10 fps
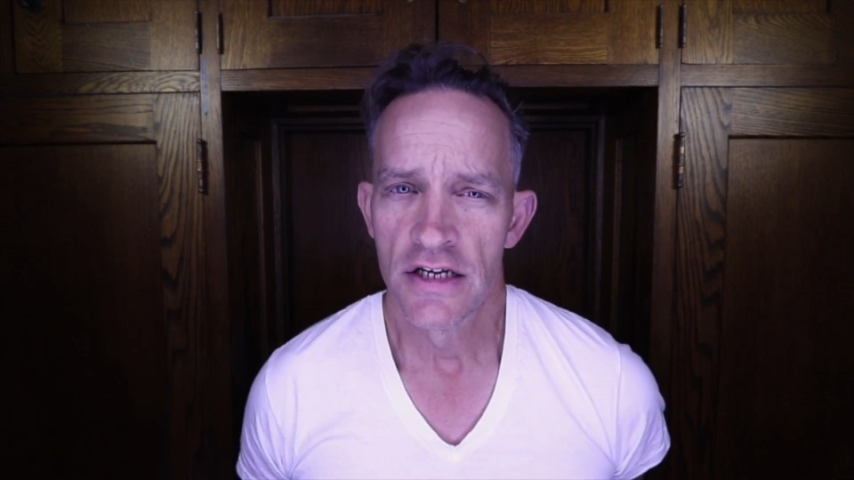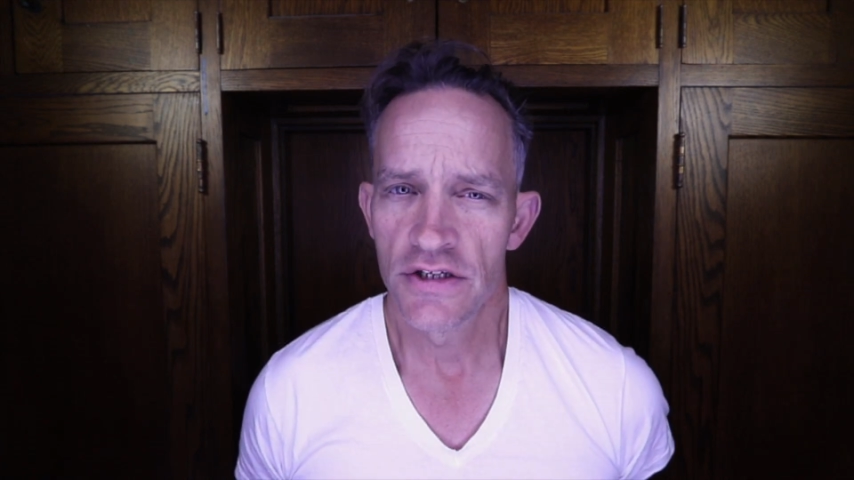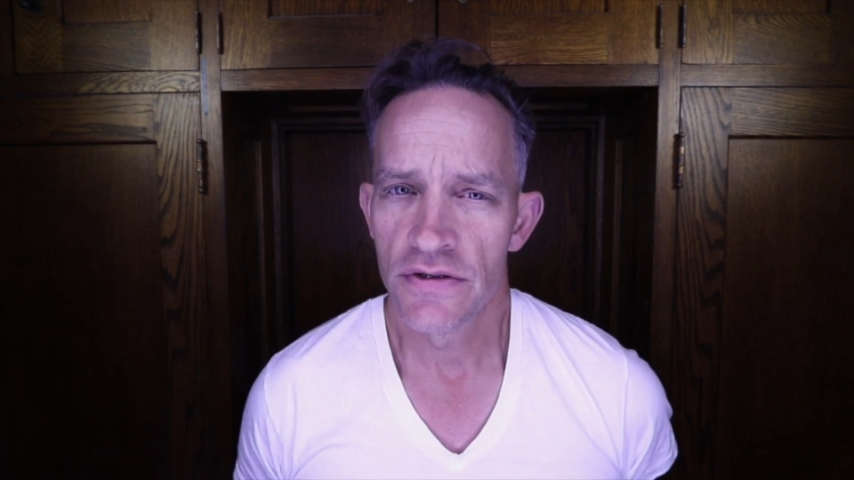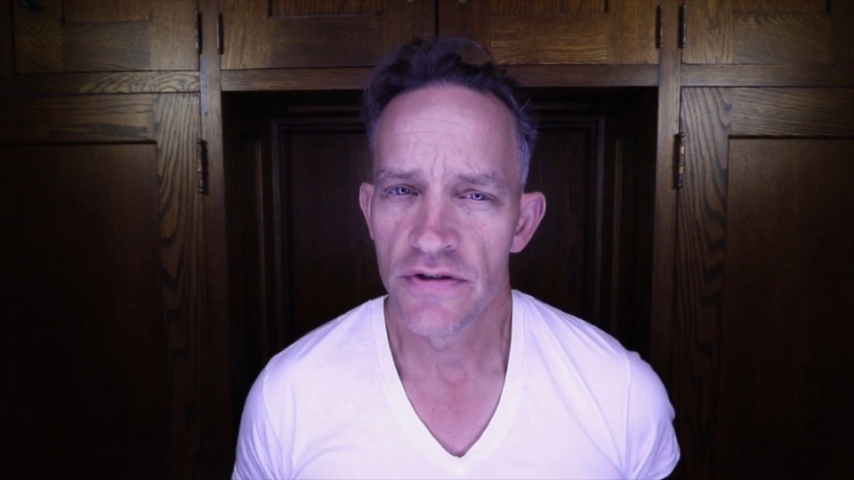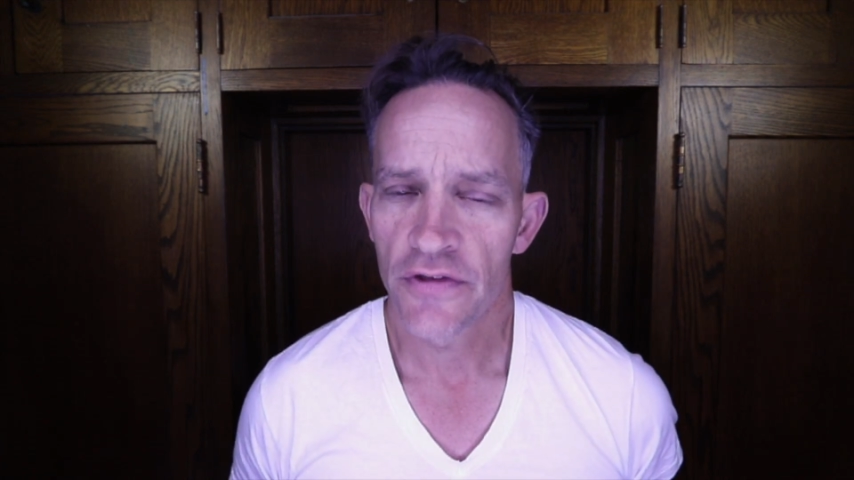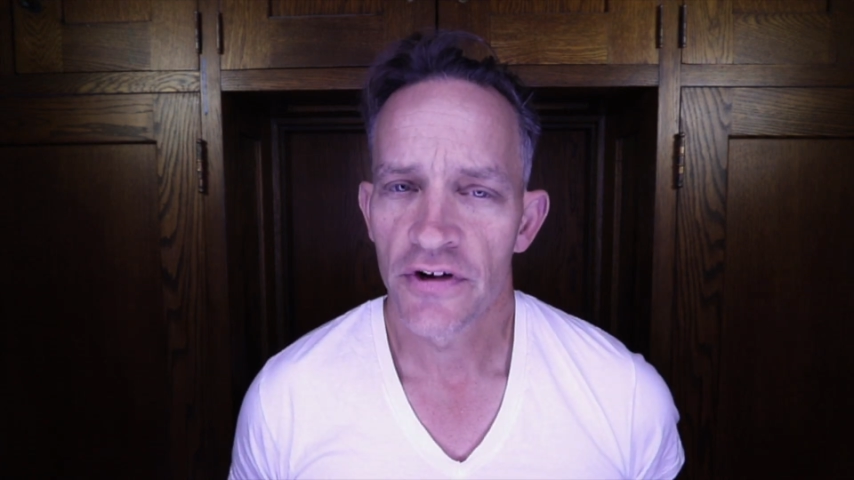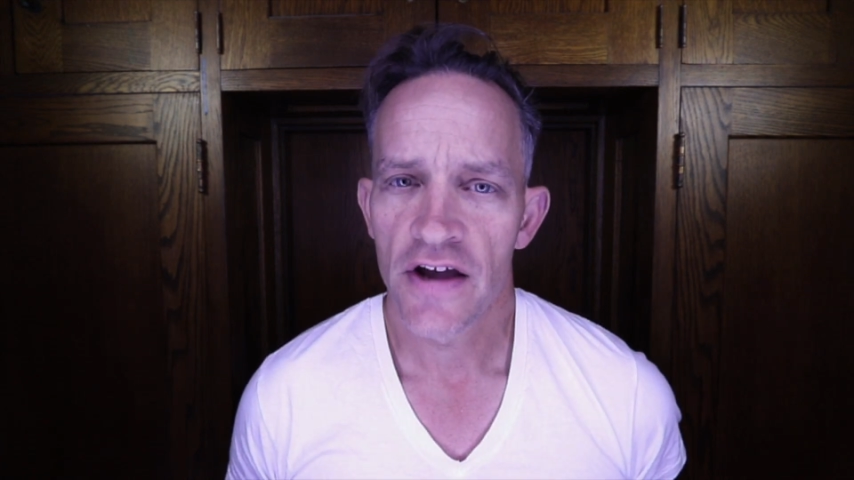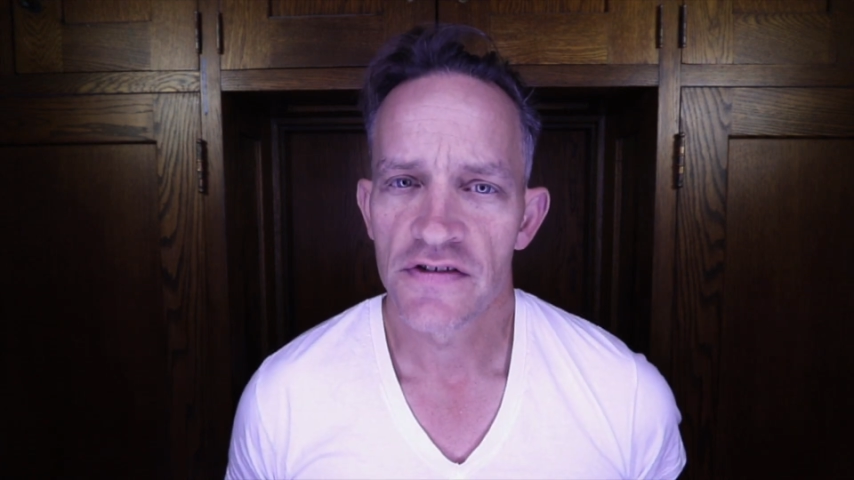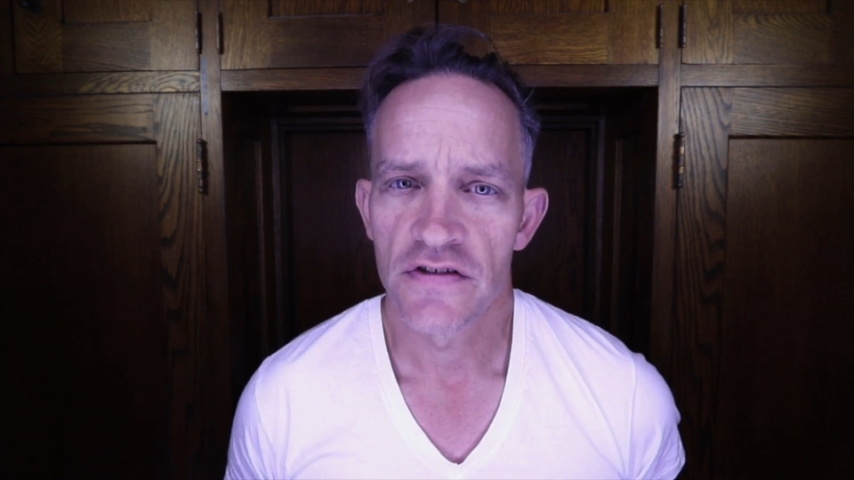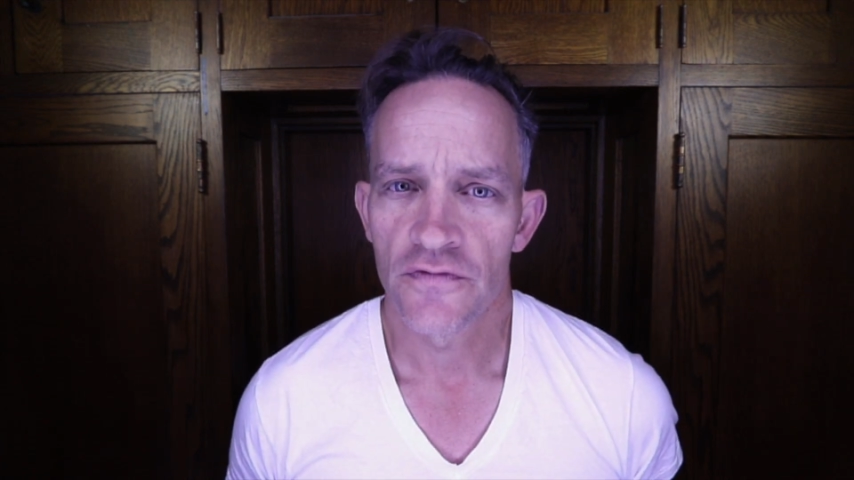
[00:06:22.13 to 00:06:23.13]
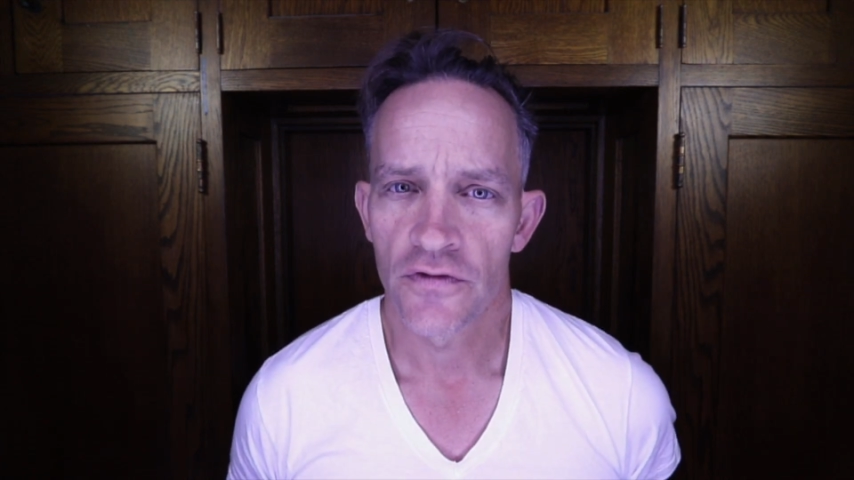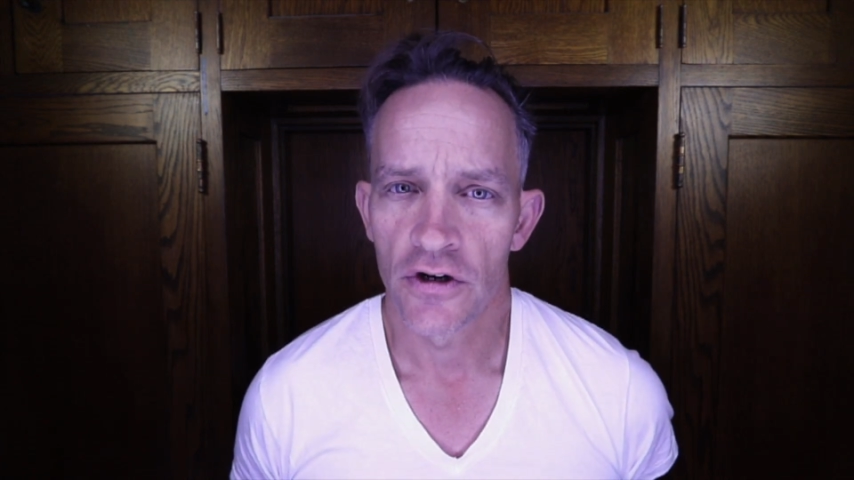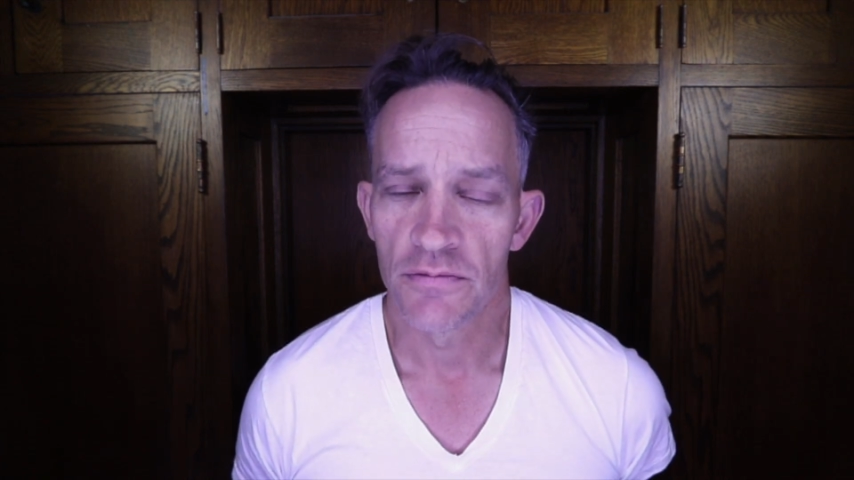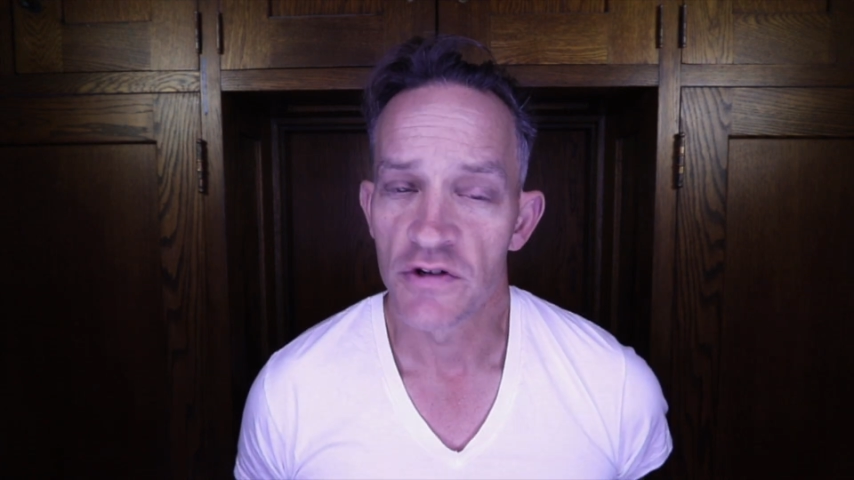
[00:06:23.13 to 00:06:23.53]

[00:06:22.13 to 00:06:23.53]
To the other guys in the firm,